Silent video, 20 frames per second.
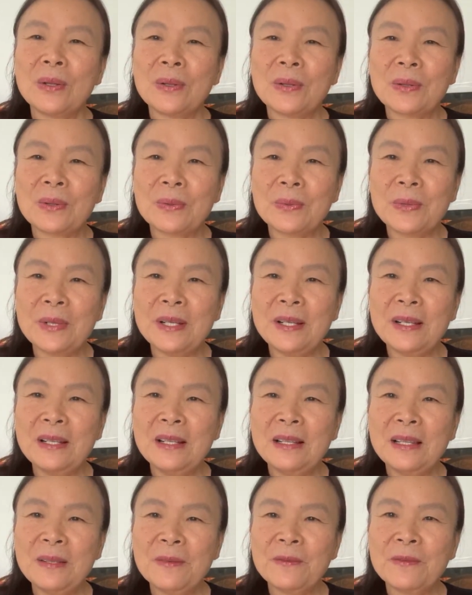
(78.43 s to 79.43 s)

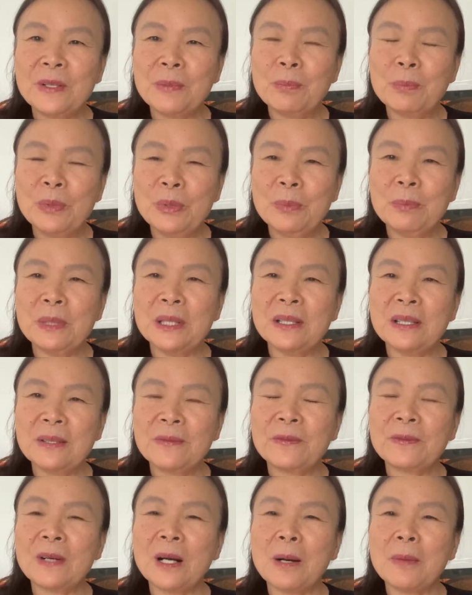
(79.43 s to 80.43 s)
3 different movements
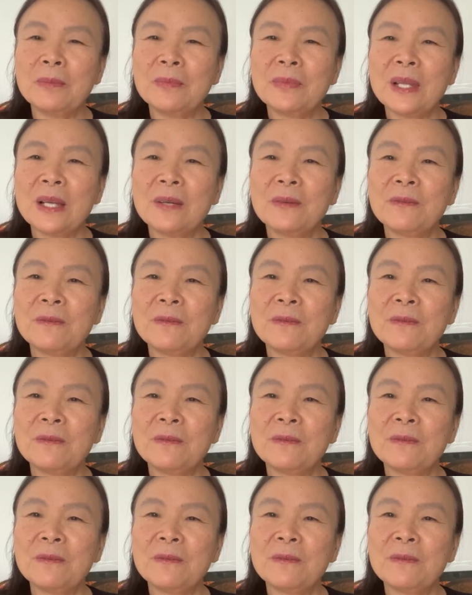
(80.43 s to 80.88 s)
from